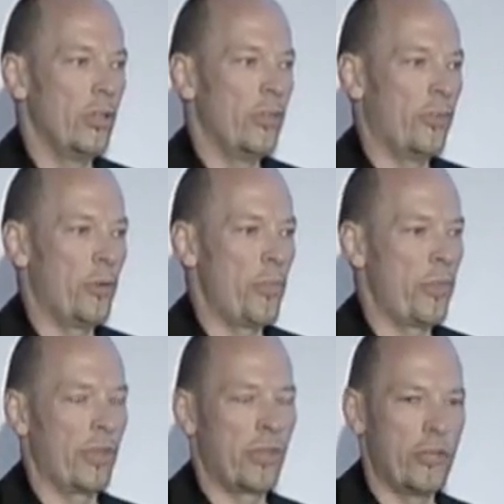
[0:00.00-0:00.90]

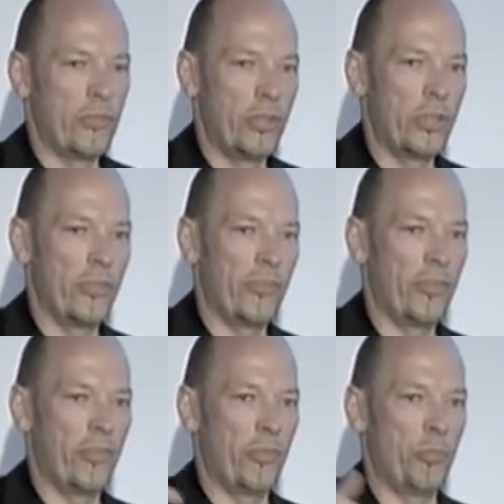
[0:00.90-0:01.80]
something covering
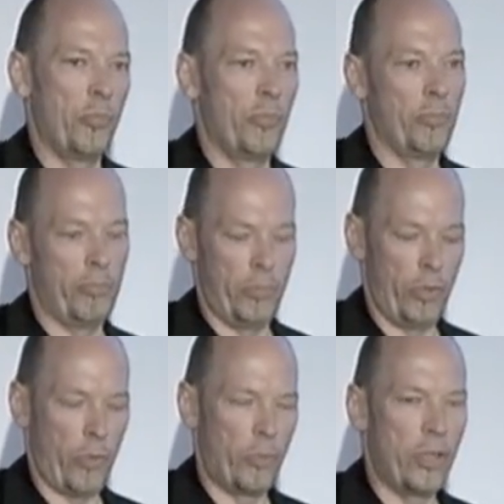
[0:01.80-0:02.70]
distances
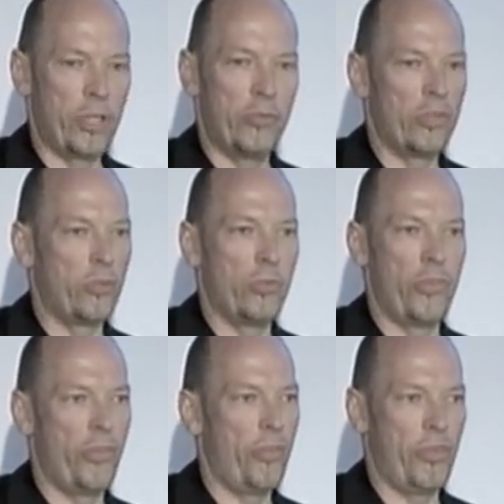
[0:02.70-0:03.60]
300 to
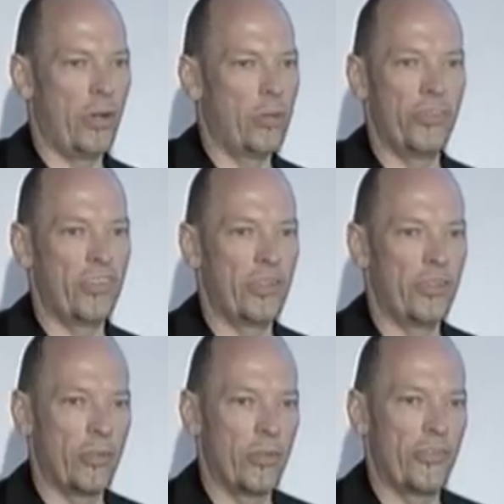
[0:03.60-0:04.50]

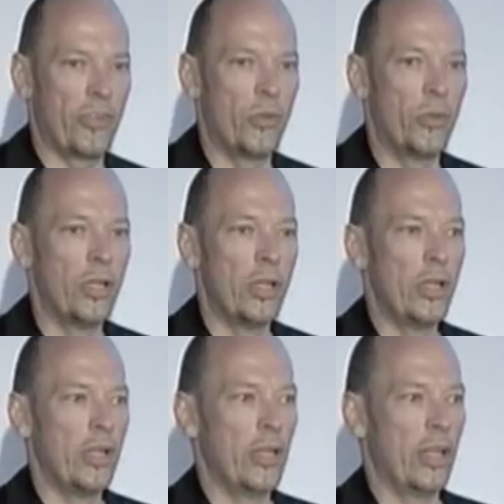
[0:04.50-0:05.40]
1,000 or so,
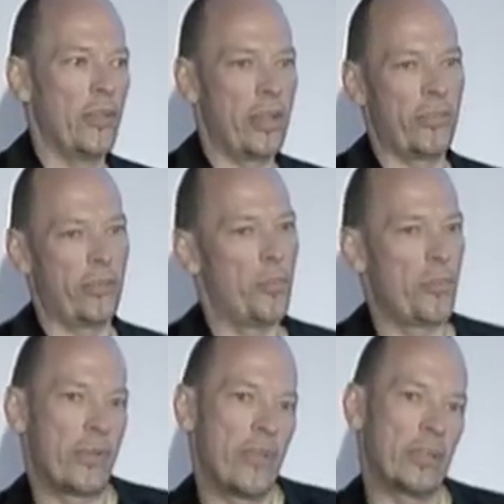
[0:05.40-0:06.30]
and then
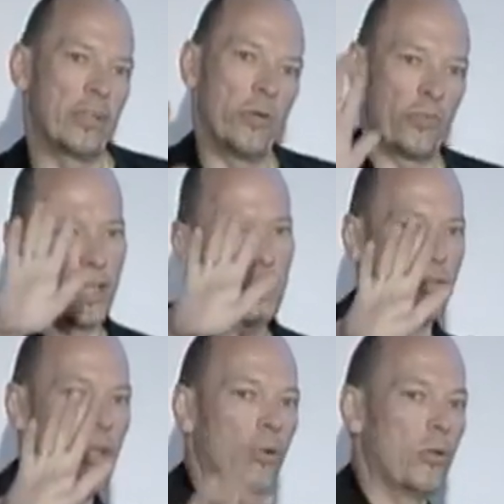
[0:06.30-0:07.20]
something that goes
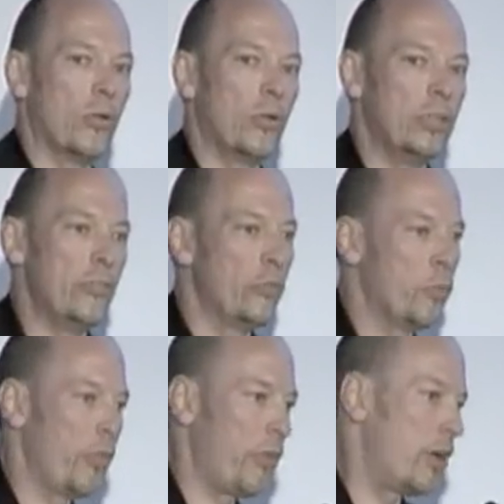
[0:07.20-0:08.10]
ultra long haul, even
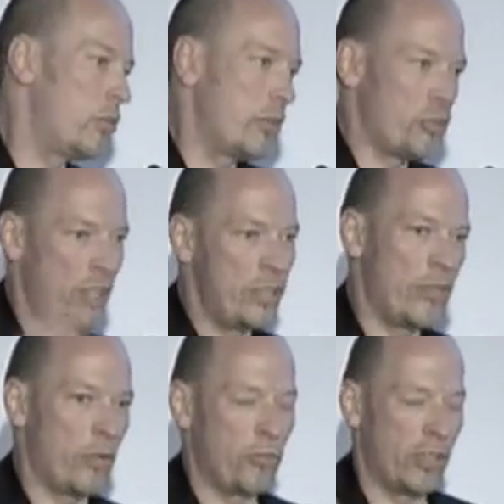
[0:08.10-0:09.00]
with 100
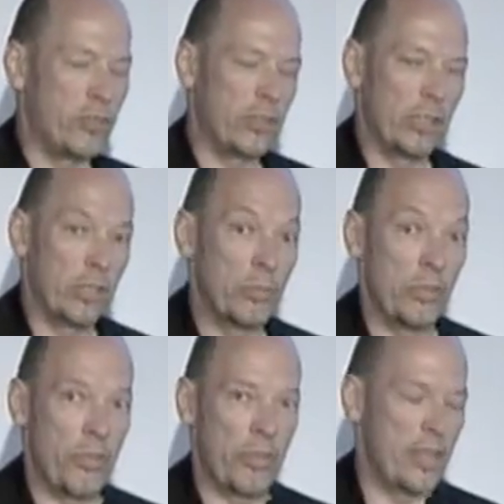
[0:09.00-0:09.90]
channels of 100 gigabit
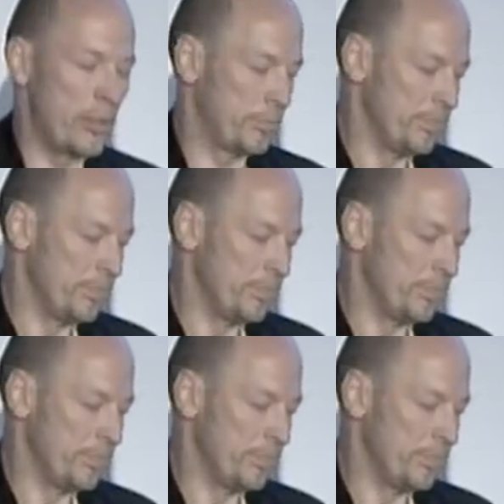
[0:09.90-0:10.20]
Ethernet.